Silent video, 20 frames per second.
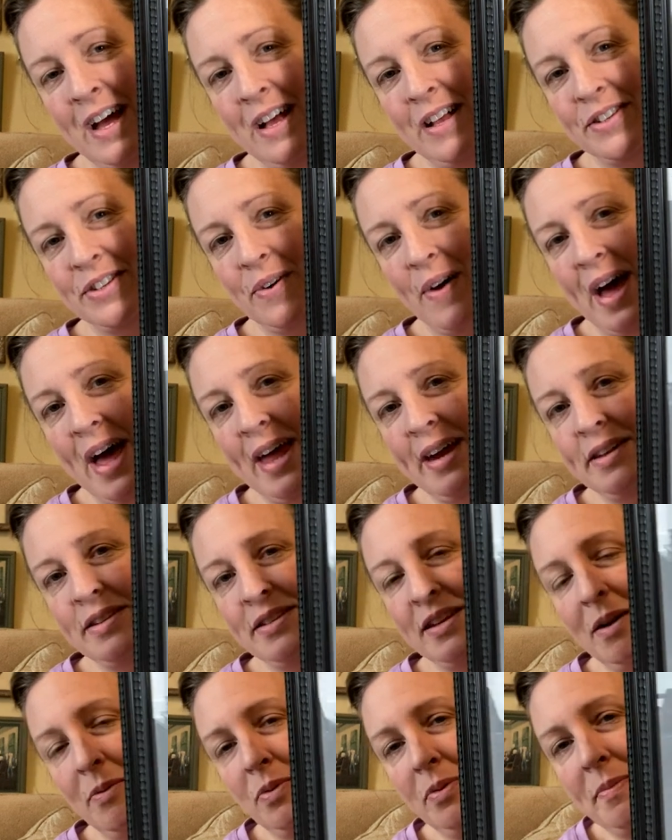So I had it
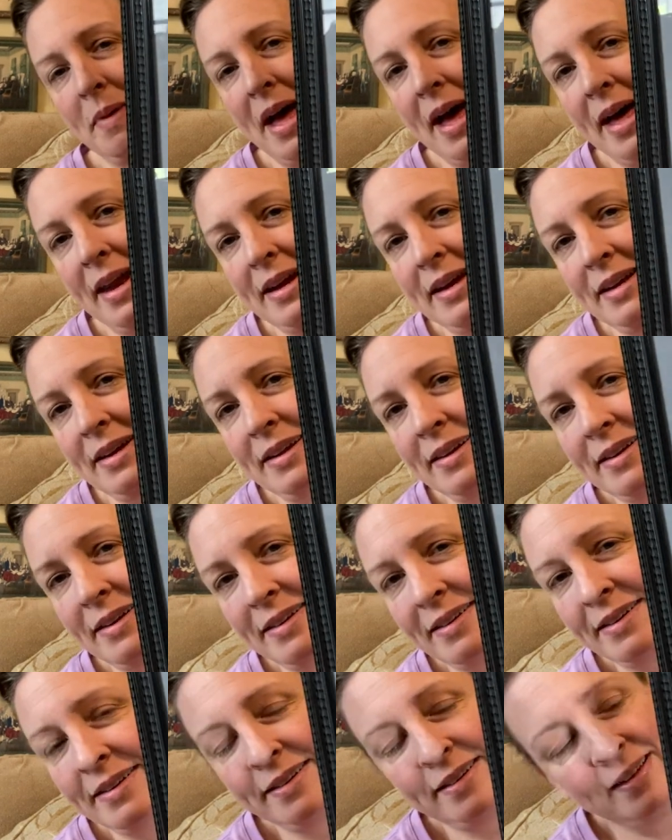double matted,
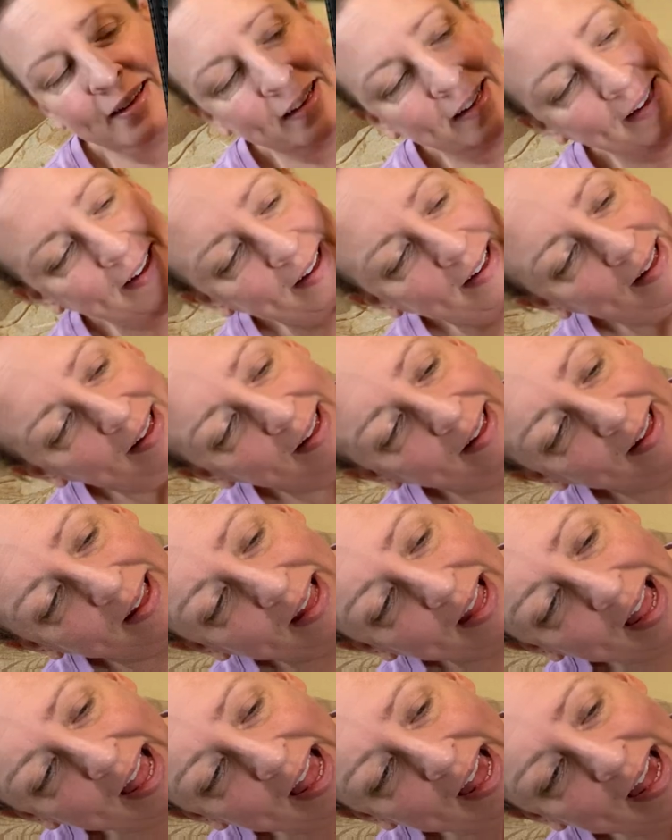
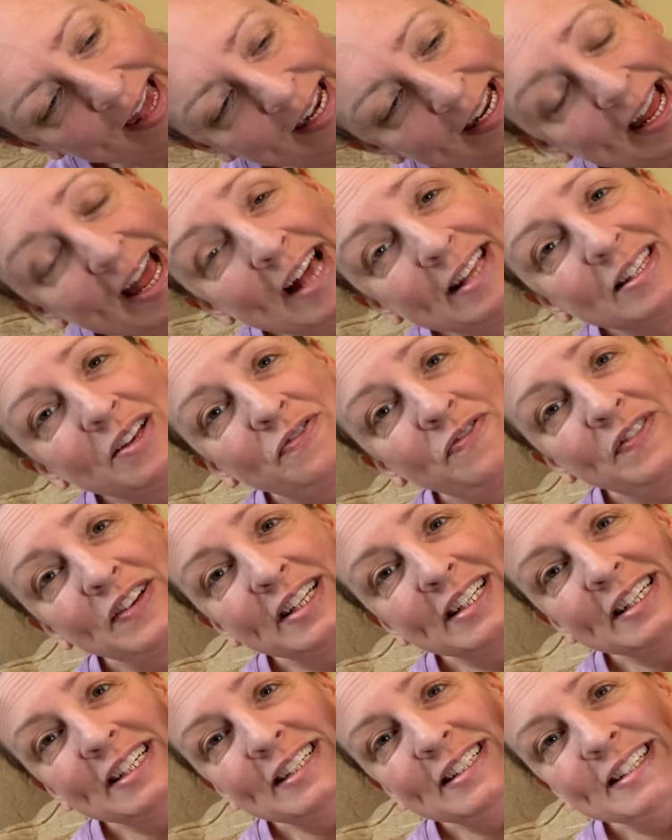and it has a
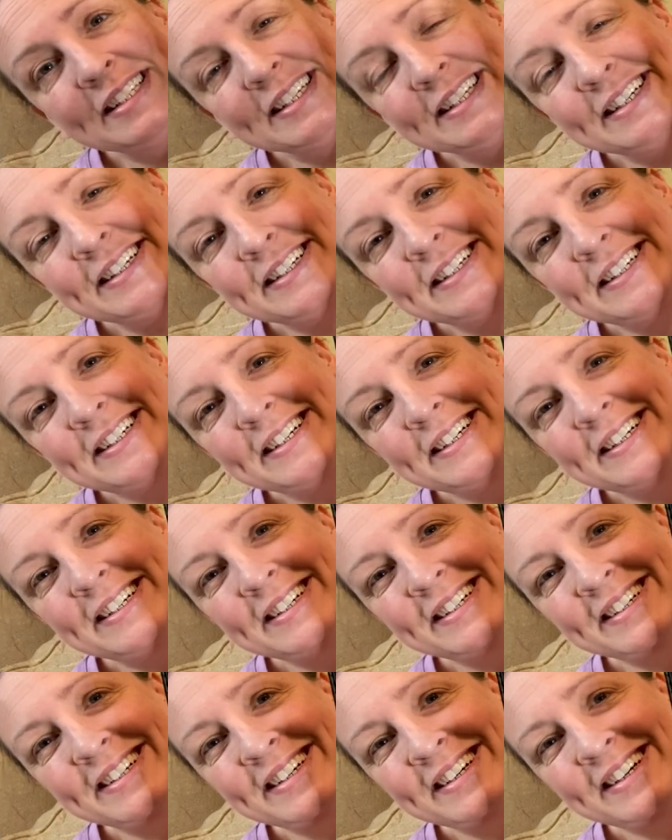fillet,
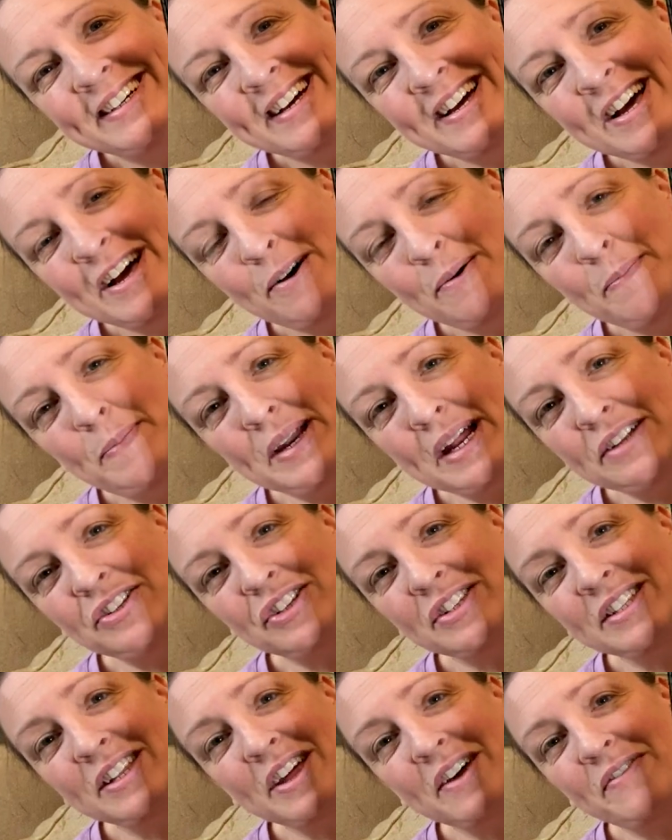but I
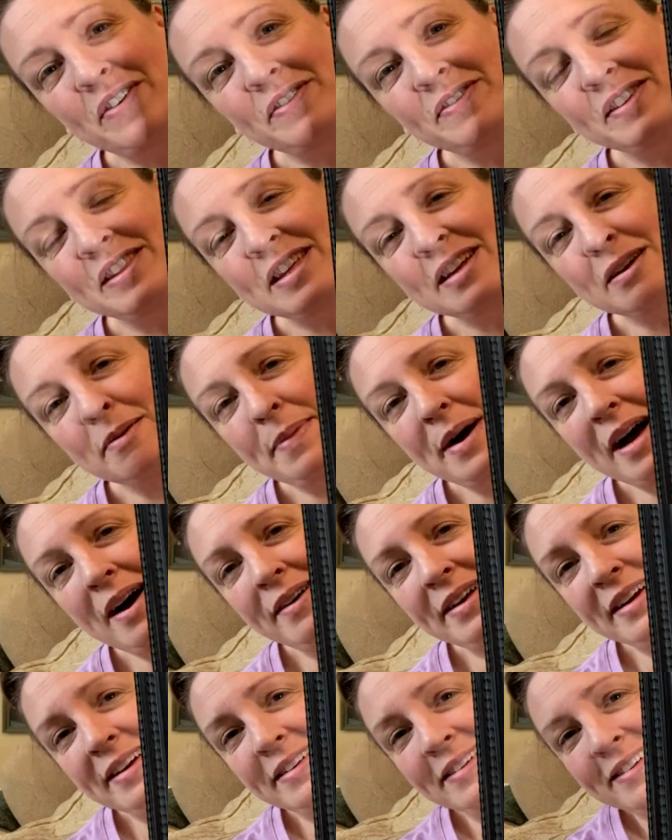just love everything about
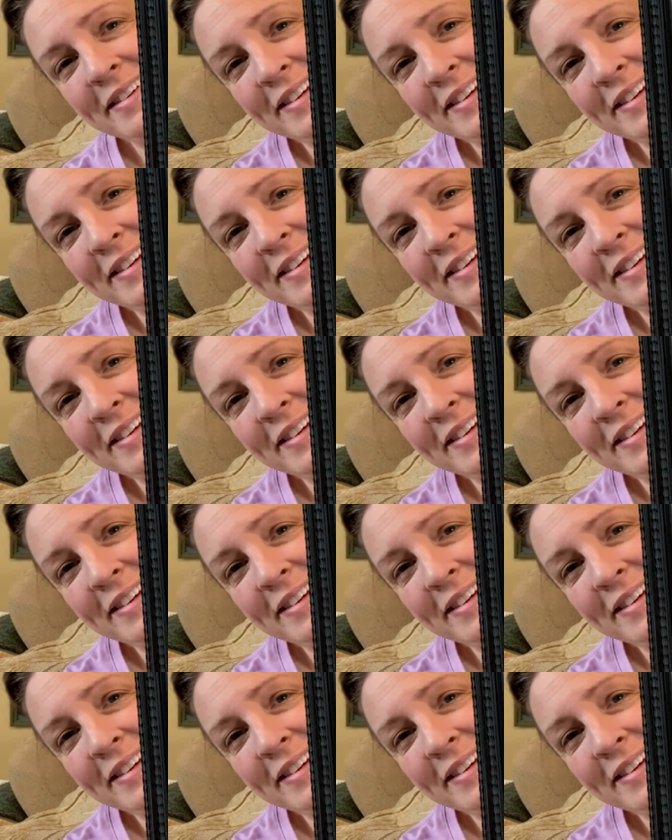it.